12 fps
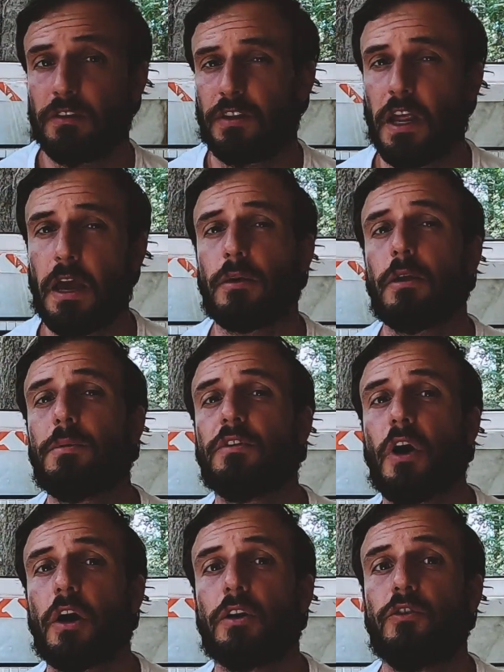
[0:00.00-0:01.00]
Today I'm going to be
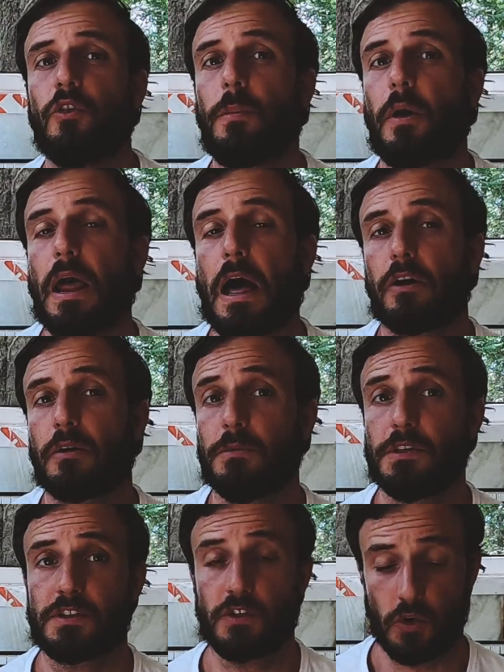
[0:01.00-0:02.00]
talking to you about
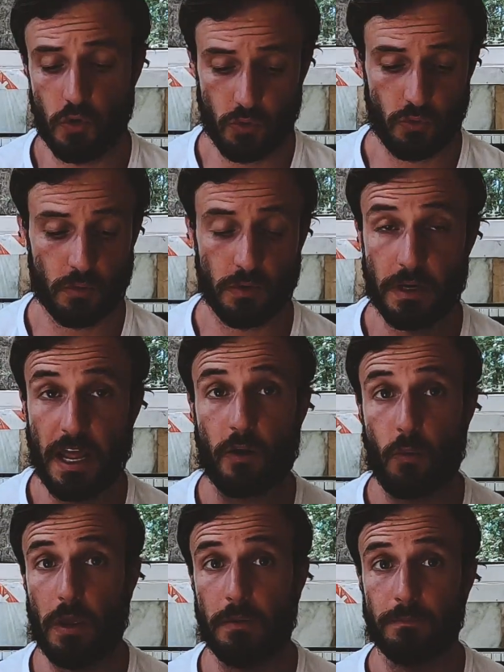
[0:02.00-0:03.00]
Alchemy's new
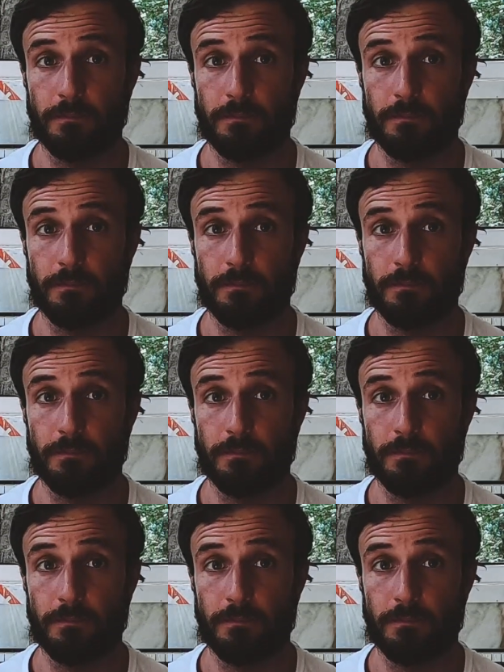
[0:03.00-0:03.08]
neck weight.